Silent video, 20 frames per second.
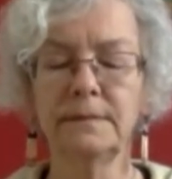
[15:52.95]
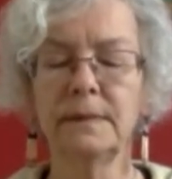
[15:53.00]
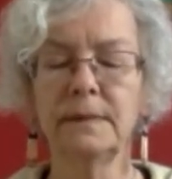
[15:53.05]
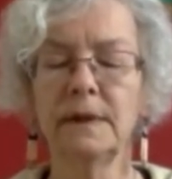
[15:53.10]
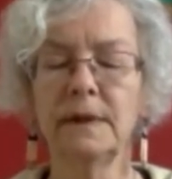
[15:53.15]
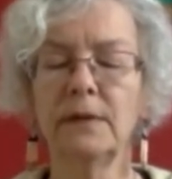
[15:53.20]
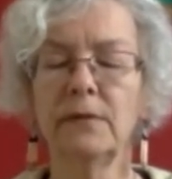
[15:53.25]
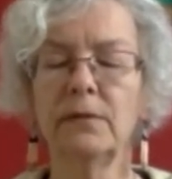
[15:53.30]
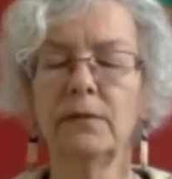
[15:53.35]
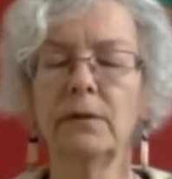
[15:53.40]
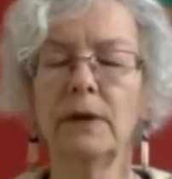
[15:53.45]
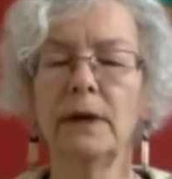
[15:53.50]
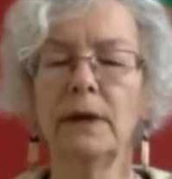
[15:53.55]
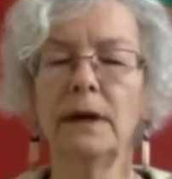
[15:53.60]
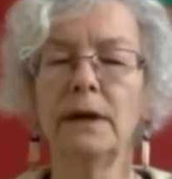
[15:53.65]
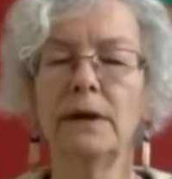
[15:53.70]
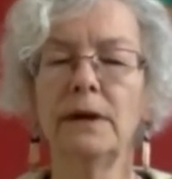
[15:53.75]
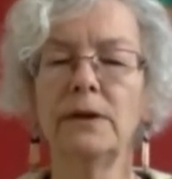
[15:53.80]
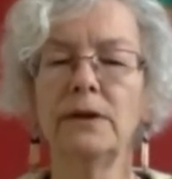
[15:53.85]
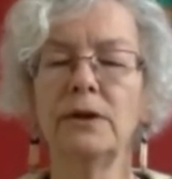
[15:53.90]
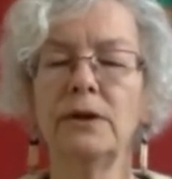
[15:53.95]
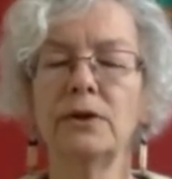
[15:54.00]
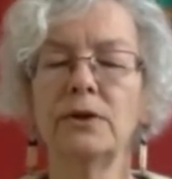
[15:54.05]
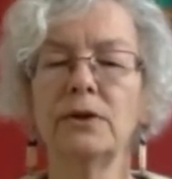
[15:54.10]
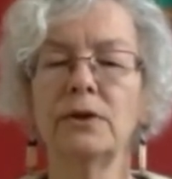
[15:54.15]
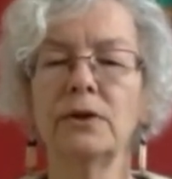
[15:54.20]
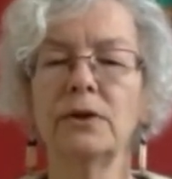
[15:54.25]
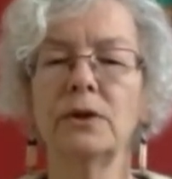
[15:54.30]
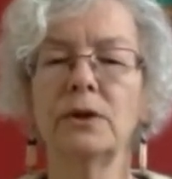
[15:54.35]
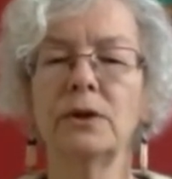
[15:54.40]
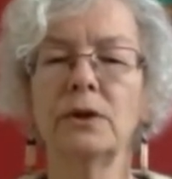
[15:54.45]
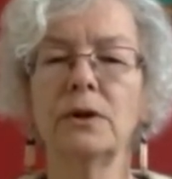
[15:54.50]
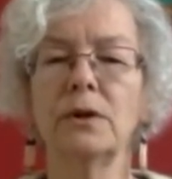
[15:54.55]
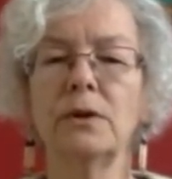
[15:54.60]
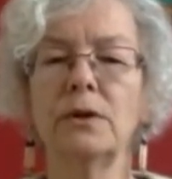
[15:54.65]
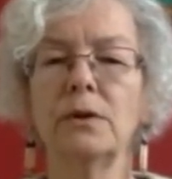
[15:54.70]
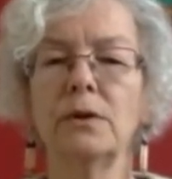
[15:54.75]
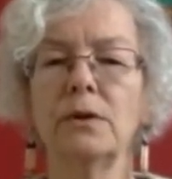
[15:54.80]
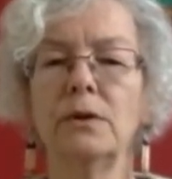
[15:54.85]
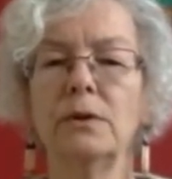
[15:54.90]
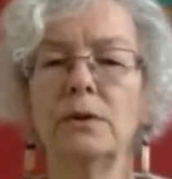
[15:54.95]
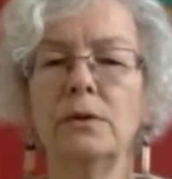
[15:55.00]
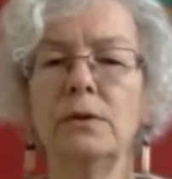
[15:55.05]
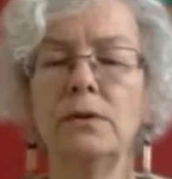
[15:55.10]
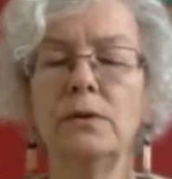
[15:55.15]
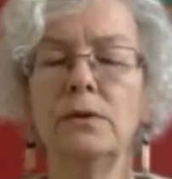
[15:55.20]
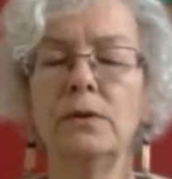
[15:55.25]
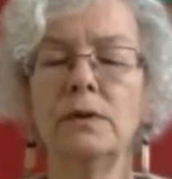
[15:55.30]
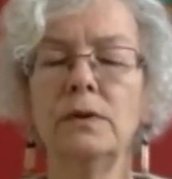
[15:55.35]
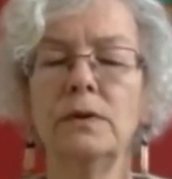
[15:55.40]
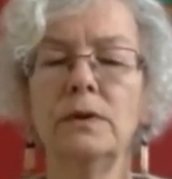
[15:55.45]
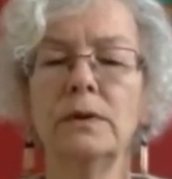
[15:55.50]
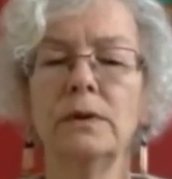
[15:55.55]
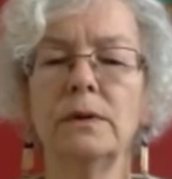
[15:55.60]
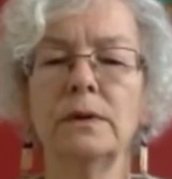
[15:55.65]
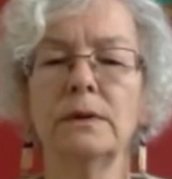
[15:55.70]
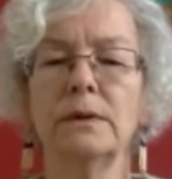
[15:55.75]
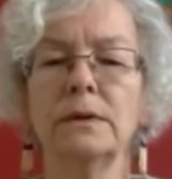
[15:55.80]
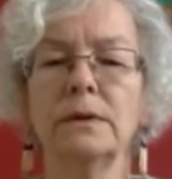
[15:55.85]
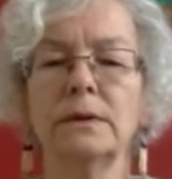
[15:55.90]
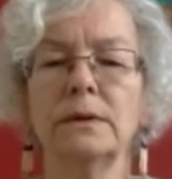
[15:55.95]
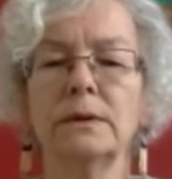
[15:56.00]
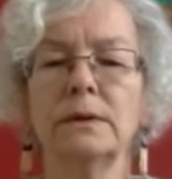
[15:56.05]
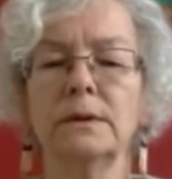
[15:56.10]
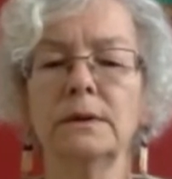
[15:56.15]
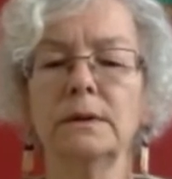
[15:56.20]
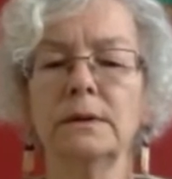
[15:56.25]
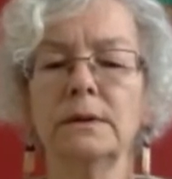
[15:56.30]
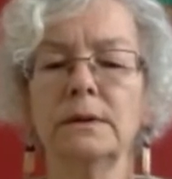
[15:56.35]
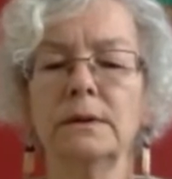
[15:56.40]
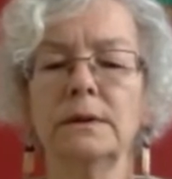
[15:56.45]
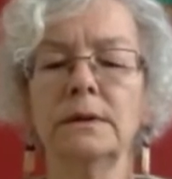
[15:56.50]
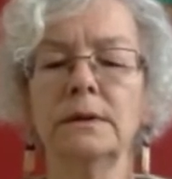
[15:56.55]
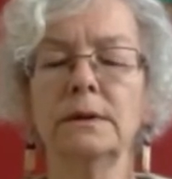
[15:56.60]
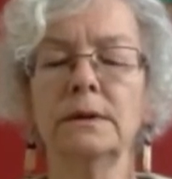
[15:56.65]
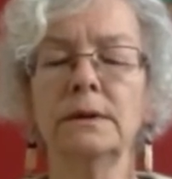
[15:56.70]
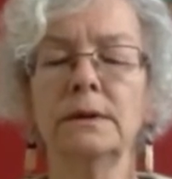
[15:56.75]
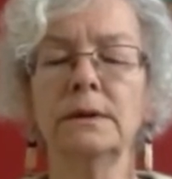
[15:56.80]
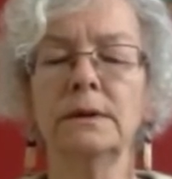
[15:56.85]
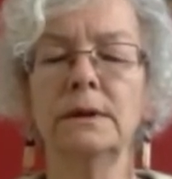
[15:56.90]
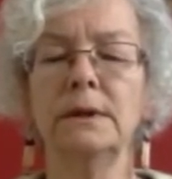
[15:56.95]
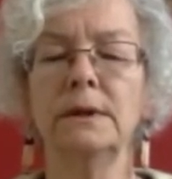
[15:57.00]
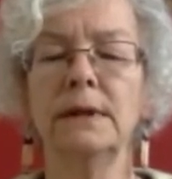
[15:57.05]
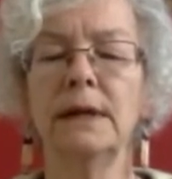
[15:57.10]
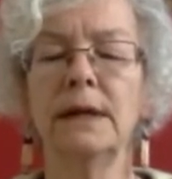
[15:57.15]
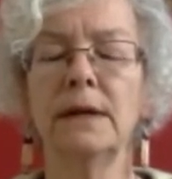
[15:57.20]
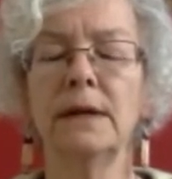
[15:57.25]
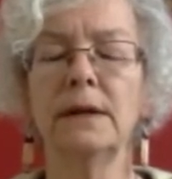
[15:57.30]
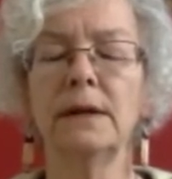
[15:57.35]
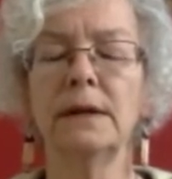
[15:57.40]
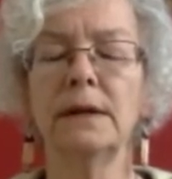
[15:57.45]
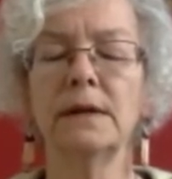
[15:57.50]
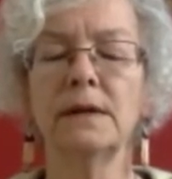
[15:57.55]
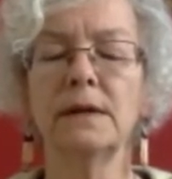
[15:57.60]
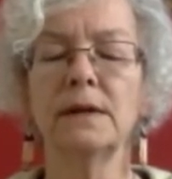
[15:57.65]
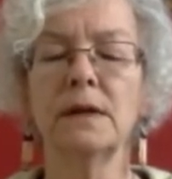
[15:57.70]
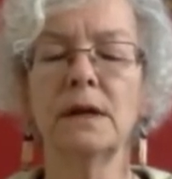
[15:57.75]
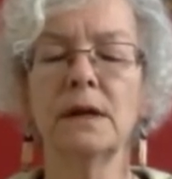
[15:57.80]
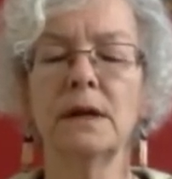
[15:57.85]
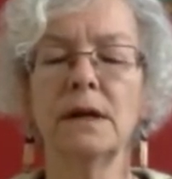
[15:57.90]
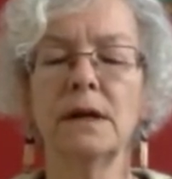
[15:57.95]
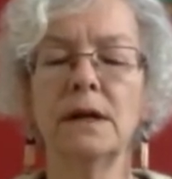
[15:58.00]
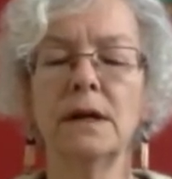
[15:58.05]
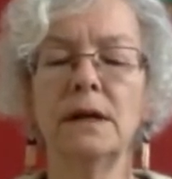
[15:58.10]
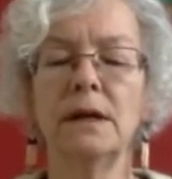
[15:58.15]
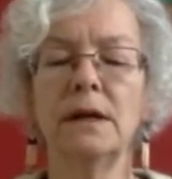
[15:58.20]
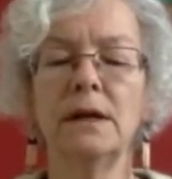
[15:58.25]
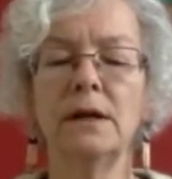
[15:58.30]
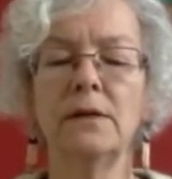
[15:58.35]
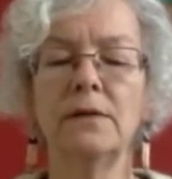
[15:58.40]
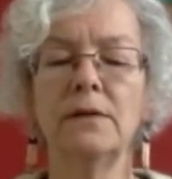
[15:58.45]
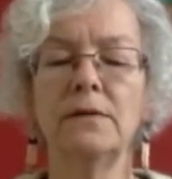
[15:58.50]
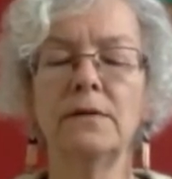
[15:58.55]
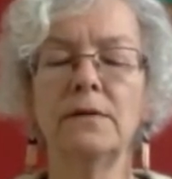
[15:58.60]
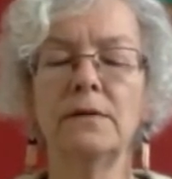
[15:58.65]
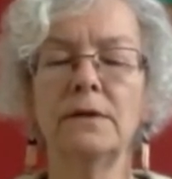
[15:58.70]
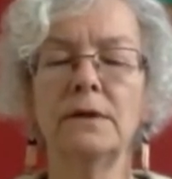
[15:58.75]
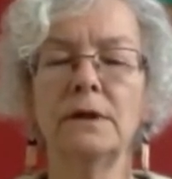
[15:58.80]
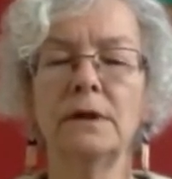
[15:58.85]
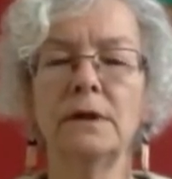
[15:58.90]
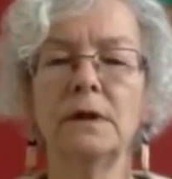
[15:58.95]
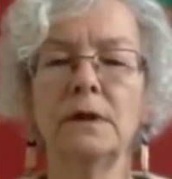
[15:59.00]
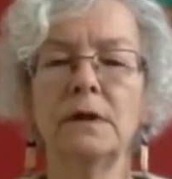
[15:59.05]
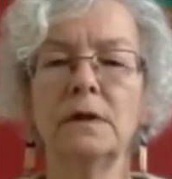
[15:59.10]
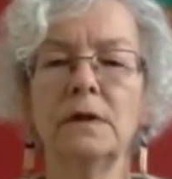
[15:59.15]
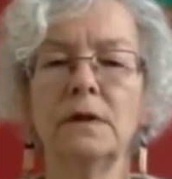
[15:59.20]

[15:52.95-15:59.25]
Get right under your toes, down the side of your foot,